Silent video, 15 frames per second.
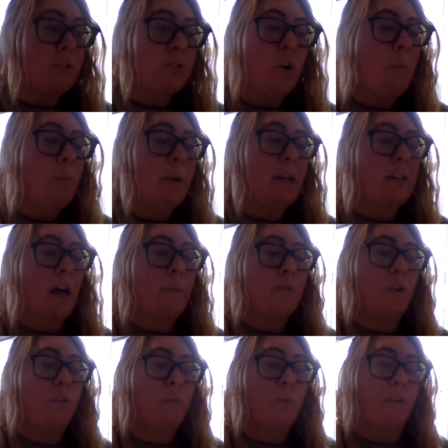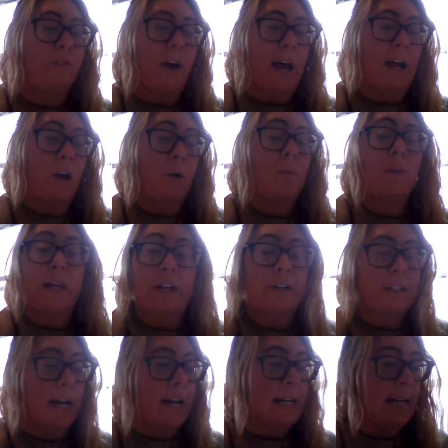Don't build up no more fire. We'll let
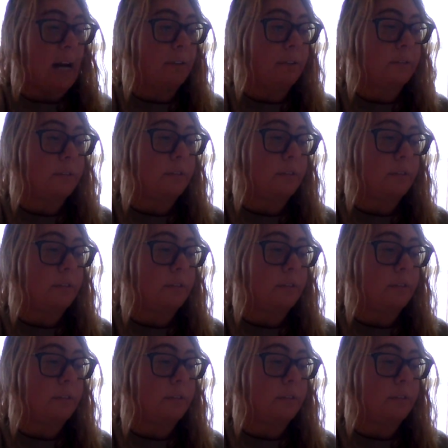her die down.